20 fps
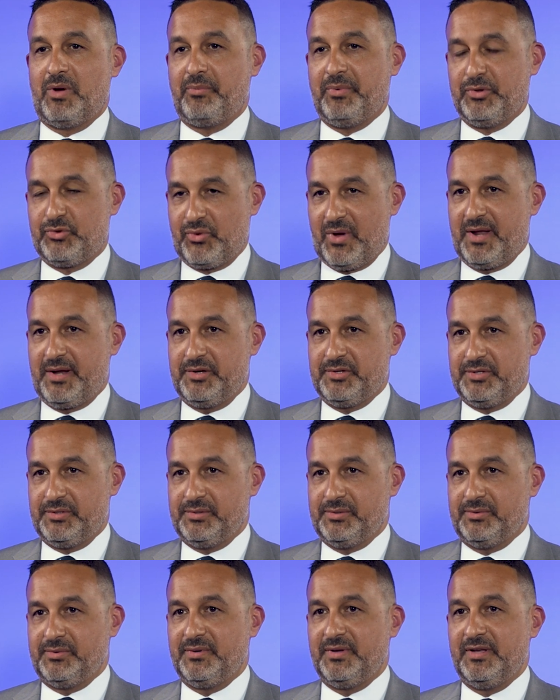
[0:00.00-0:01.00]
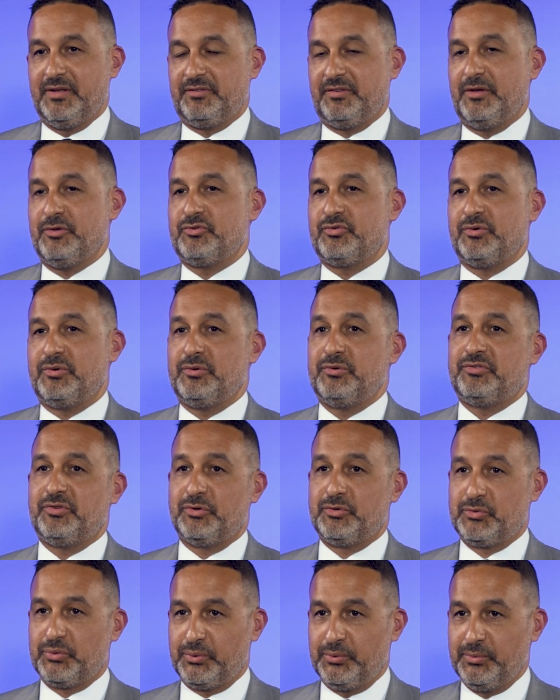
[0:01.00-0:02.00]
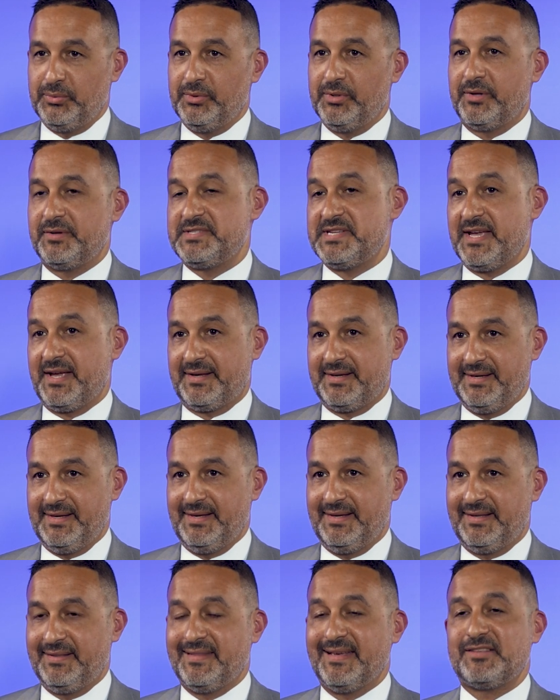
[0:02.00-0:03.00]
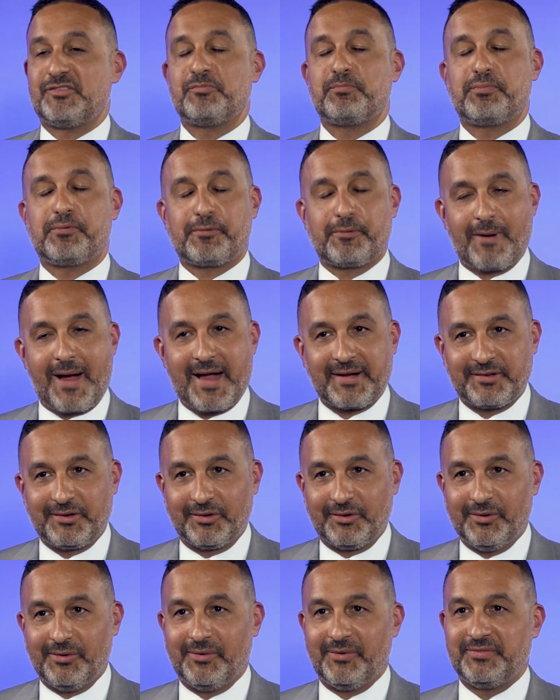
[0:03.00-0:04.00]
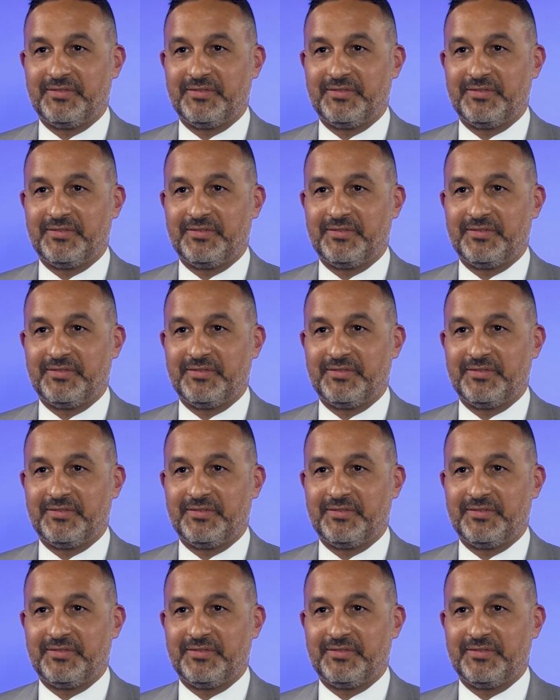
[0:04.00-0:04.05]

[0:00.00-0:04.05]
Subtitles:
what we try to do is introduce a tool or technique that's practical,